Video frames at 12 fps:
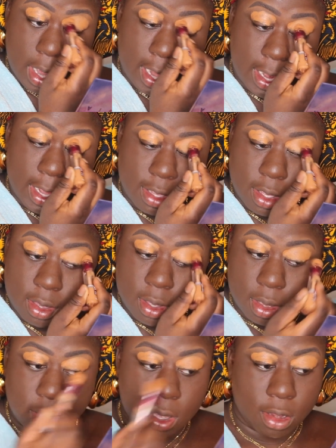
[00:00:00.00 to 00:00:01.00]
I like this
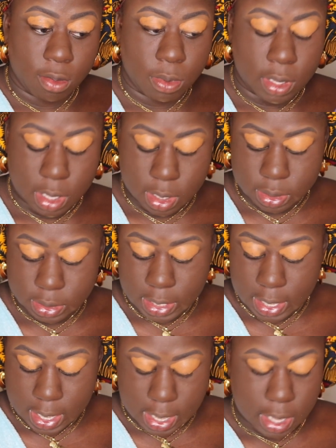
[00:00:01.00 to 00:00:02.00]
concealer because
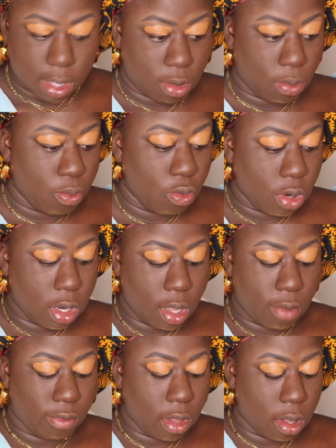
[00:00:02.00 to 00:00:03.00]
it has more
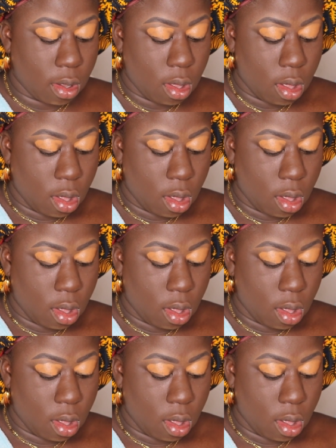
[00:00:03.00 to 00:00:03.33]
of a